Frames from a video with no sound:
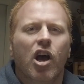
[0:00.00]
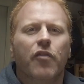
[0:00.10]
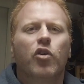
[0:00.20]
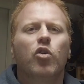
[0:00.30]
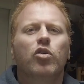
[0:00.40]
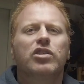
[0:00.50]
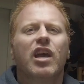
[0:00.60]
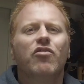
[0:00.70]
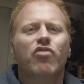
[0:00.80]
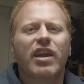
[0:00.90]
Of course,
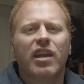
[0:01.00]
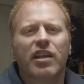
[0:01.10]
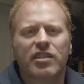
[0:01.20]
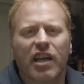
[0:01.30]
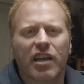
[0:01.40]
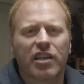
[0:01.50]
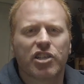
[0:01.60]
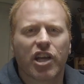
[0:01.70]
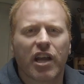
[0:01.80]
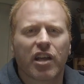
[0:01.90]
a regular tyre
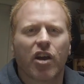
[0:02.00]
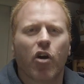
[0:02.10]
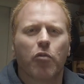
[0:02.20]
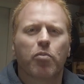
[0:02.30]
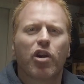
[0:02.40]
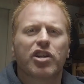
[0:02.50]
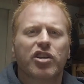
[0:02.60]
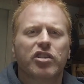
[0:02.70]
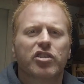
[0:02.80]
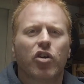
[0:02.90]
check of
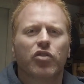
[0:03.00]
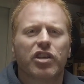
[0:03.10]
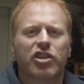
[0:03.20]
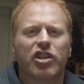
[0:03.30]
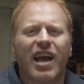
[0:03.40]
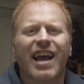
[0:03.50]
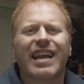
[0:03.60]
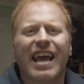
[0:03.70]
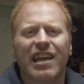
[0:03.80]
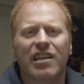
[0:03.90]
pressures, condition
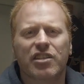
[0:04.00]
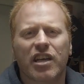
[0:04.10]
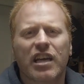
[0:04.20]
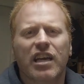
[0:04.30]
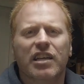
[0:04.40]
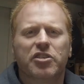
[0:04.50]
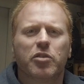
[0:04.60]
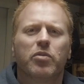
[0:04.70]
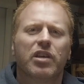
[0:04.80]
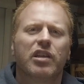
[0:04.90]
and age is
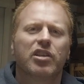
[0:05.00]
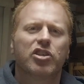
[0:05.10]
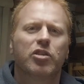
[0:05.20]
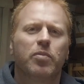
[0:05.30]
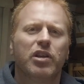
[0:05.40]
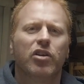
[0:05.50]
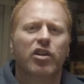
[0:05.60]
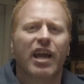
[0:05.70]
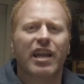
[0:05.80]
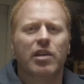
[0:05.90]
something that should be
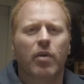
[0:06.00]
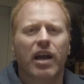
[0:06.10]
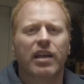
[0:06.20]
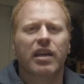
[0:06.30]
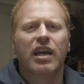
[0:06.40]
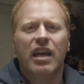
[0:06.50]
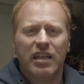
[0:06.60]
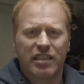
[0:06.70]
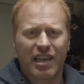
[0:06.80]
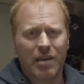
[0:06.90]
done anyway
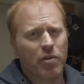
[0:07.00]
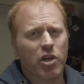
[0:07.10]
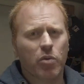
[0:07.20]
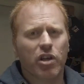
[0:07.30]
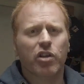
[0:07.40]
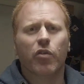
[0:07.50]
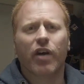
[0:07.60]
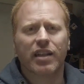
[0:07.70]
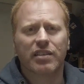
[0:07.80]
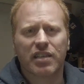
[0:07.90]
to keep you and your
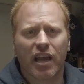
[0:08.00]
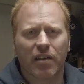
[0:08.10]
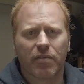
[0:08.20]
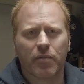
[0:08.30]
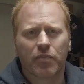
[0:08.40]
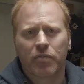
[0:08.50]
van safe.